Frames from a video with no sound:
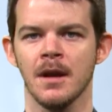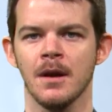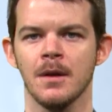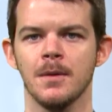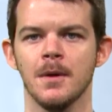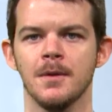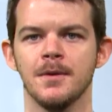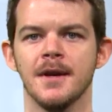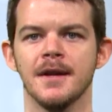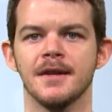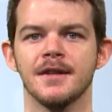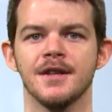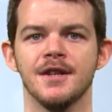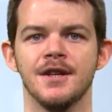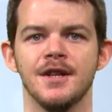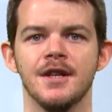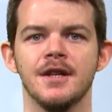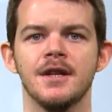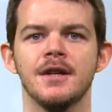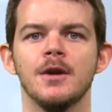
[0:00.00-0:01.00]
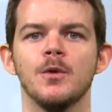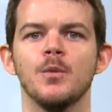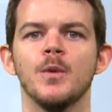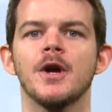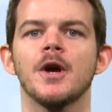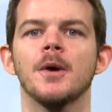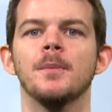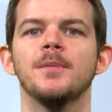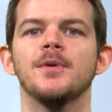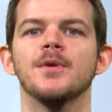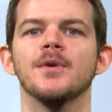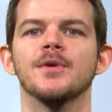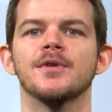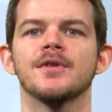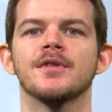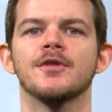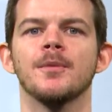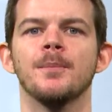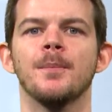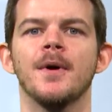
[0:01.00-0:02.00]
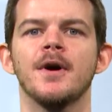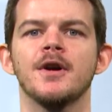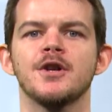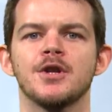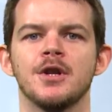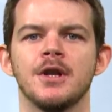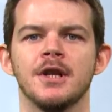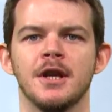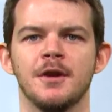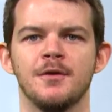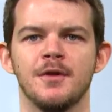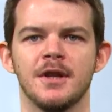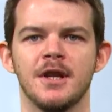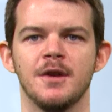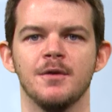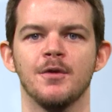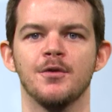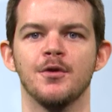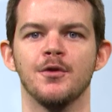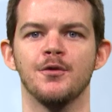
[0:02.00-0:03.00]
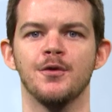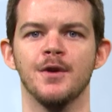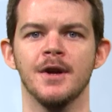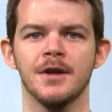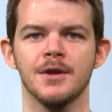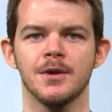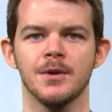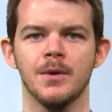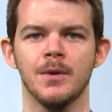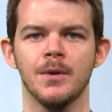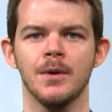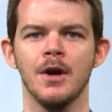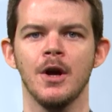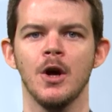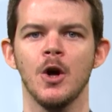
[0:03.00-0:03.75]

Note that here we compute the partial derivative of a vector